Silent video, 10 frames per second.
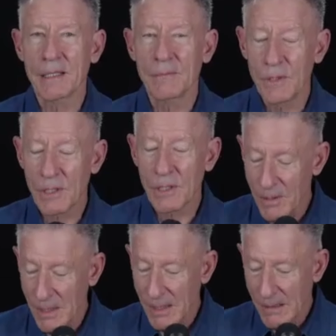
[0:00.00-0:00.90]
That, you know,
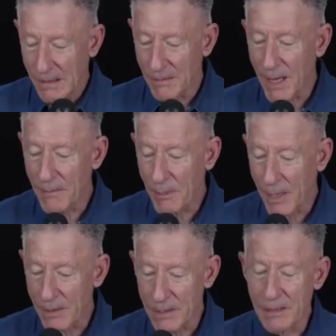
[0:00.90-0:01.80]
my
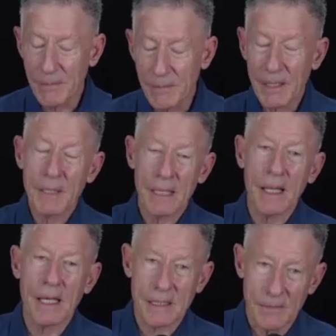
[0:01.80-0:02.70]
parents, that meant a
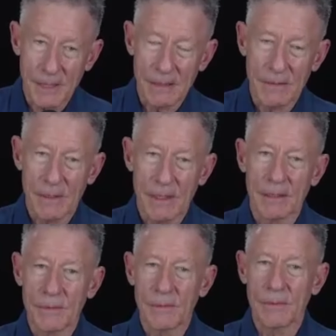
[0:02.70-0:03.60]
lot to me
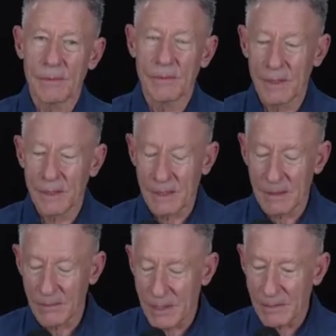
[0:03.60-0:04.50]

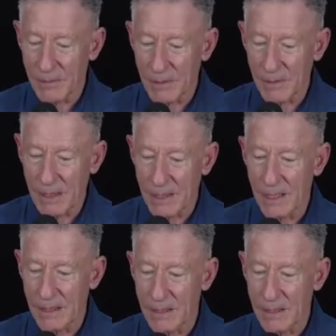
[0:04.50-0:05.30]
to get that,